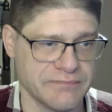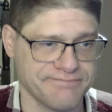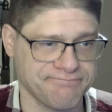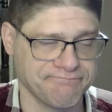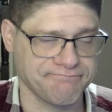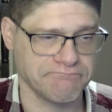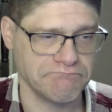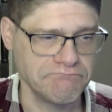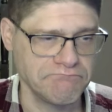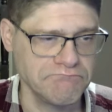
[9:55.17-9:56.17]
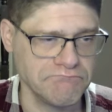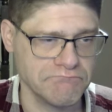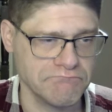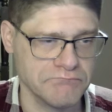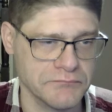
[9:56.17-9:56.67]

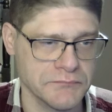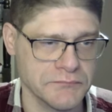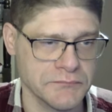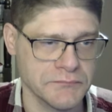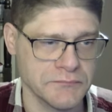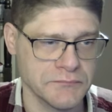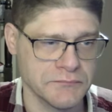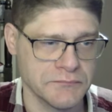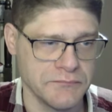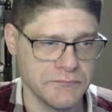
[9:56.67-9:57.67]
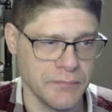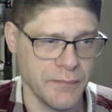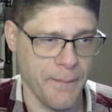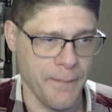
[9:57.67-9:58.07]
Nothing is said.